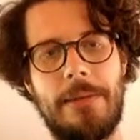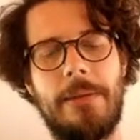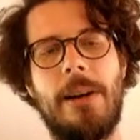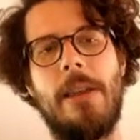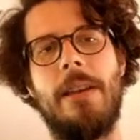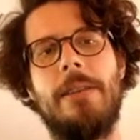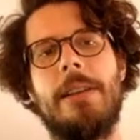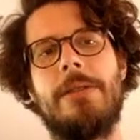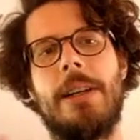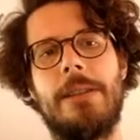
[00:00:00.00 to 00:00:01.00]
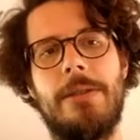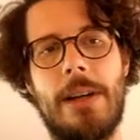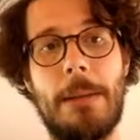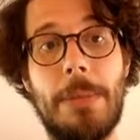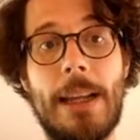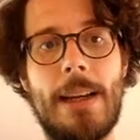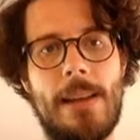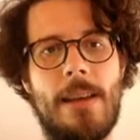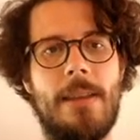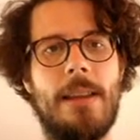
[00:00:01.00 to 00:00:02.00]
rather than trying to apply
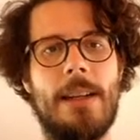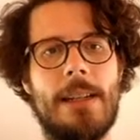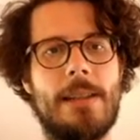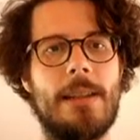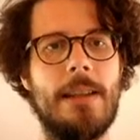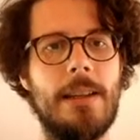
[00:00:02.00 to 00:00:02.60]
the list.